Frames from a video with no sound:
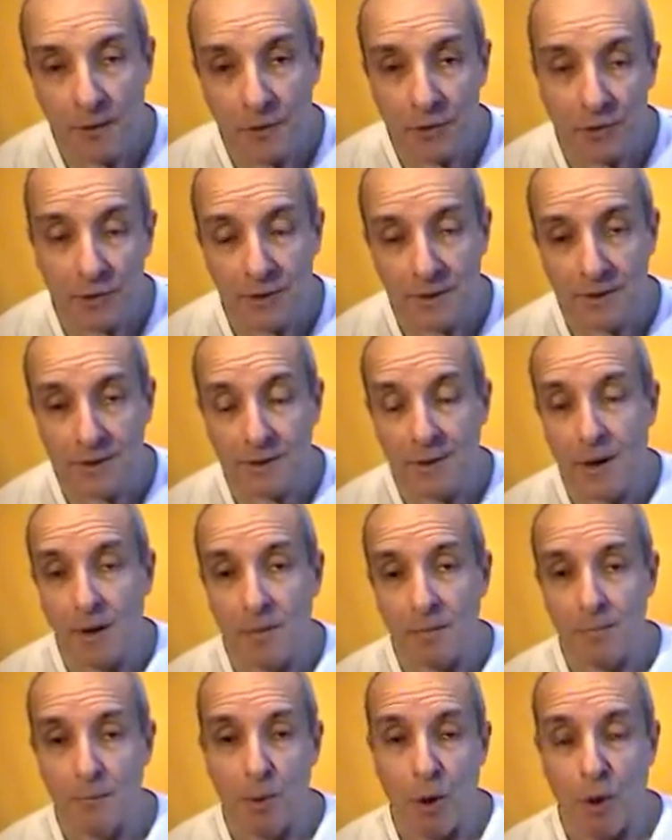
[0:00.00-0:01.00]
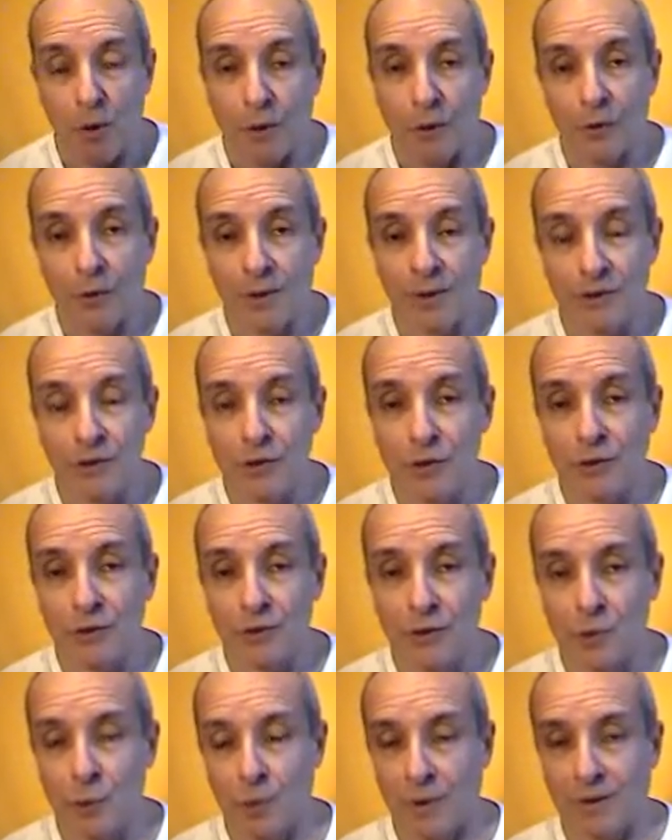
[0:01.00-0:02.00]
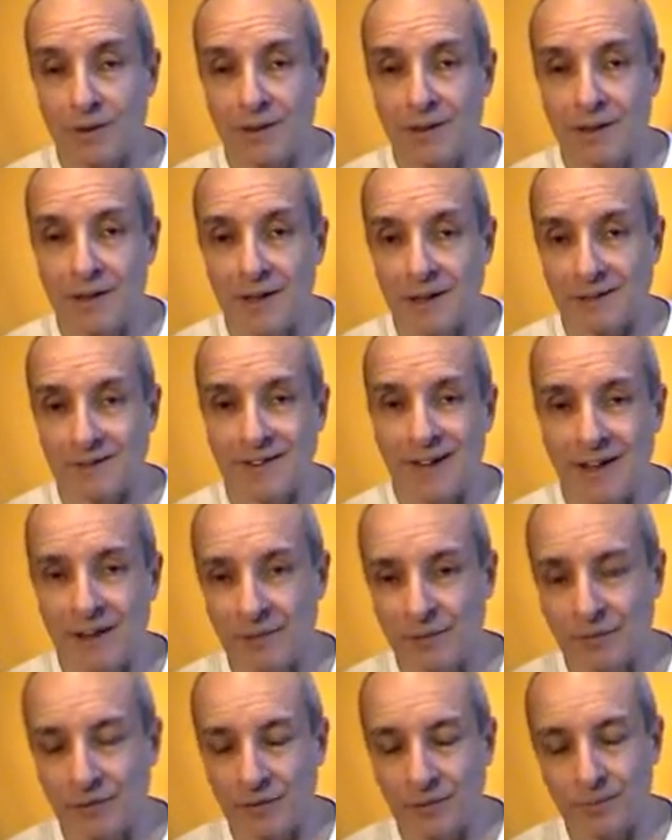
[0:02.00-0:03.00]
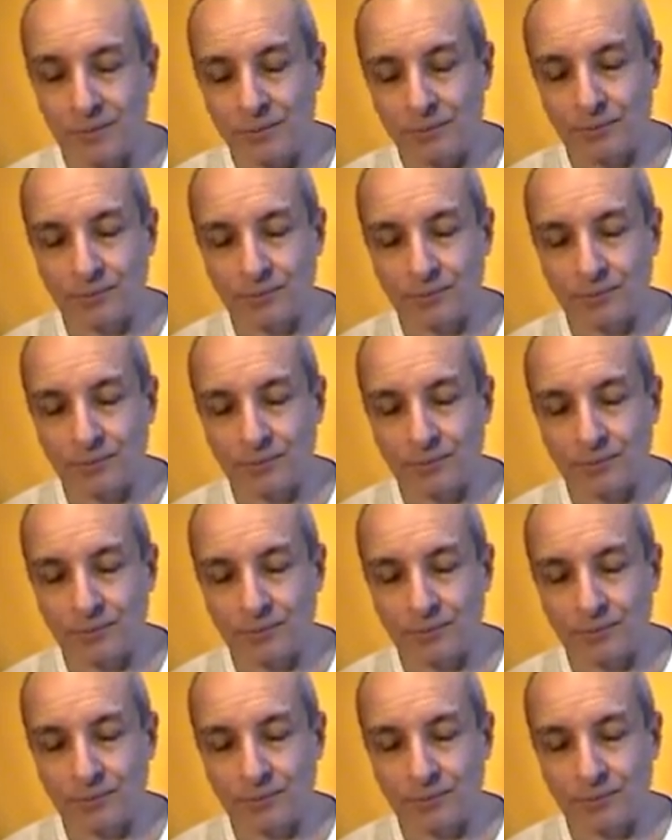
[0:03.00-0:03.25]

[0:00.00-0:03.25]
So this boil has got its work cut out.